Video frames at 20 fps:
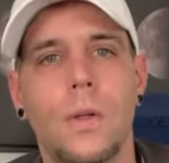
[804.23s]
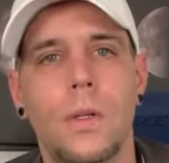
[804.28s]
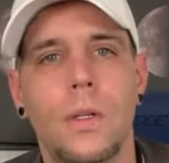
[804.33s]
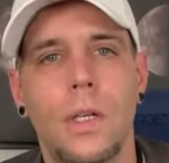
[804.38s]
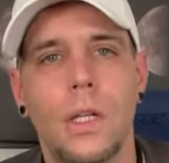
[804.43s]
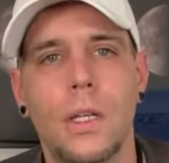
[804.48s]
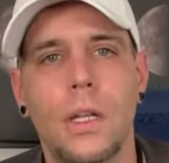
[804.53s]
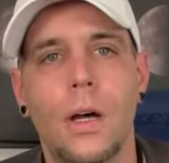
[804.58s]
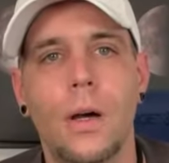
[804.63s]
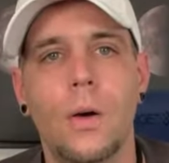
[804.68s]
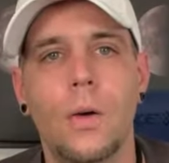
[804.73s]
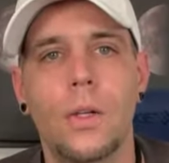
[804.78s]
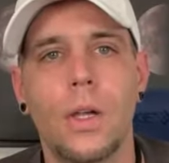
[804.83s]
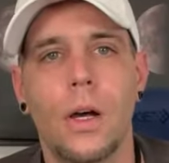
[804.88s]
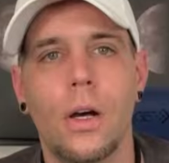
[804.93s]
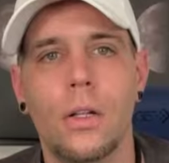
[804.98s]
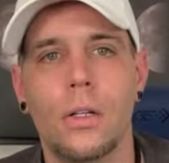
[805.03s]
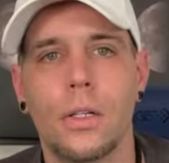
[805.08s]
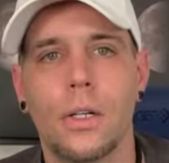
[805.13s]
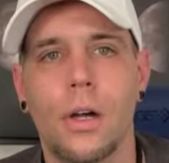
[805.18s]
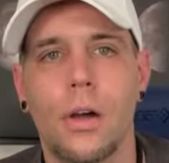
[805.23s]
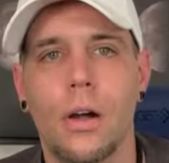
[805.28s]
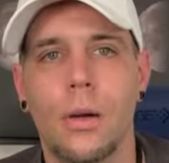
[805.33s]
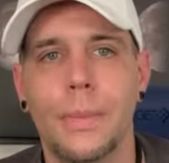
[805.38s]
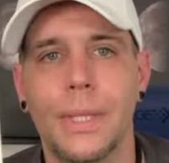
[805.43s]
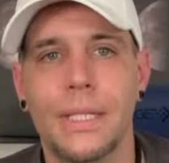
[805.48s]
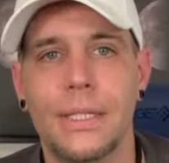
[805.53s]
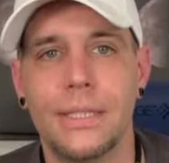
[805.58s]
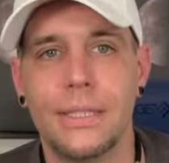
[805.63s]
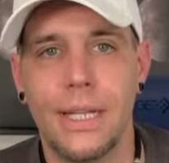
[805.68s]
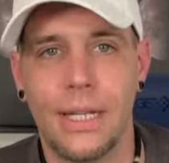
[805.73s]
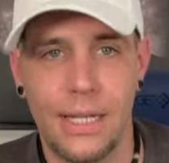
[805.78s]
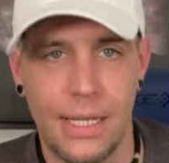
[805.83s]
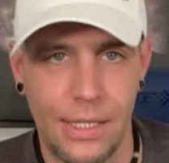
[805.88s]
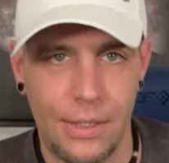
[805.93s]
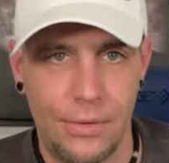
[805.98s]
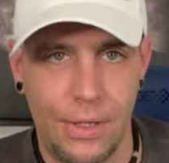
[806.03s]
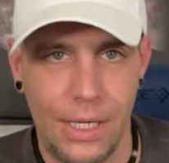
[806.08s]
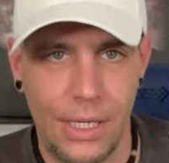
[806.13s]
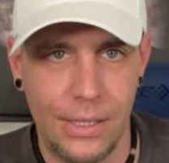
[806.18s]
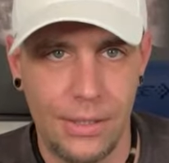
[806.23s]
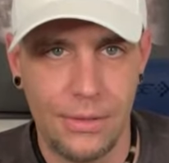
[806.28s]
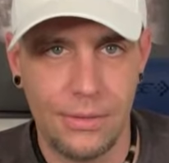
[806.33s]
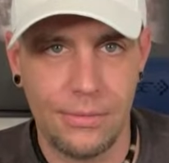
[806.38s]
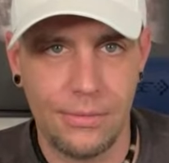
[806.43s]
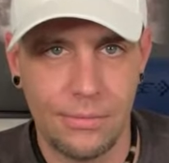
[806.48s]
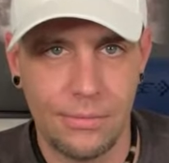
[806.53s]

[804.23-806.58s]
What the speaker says: You know y'all are karmically tied, right?